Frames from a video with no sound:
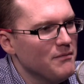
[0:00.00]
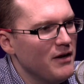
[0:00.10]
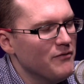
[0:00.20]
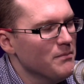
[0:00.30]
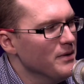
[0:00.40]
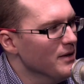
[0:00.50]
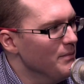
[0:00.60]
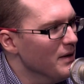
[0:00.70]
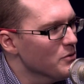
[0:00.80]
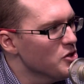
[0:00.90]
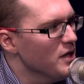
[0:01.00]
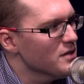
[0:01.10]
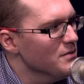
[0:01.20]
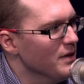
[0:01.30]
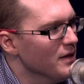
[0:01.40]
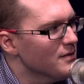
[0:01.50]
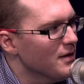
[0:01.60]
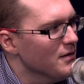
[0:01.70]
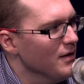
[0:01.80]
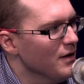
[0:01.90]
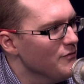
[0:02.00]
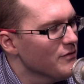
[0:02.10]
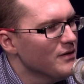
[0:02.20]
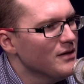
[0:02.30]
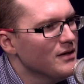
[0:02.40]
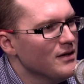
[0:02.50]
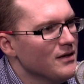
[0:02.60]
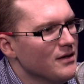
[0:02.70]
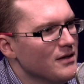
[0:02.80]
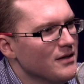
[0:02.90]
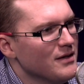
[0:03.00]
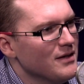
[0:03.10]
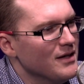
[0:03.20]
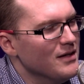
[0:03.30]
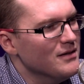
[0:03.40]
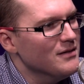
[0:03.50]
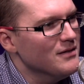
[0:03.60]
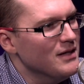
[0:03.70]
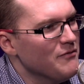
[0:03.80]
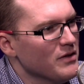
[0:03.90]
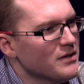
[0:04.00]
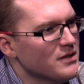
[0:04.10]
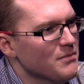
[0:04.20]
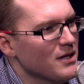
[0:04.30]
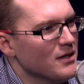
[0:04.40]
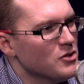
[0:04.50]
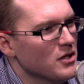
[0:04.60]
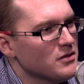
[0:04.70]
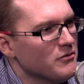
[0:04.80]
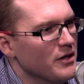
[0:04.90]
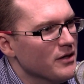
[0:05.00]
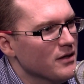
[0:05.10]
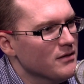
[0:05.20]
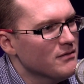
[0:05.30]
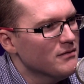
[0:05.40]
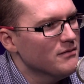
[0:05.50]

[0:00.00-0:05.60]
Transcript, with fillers: I've ever been about chess in my entire life. it, yeah. Netflix is making chess great again.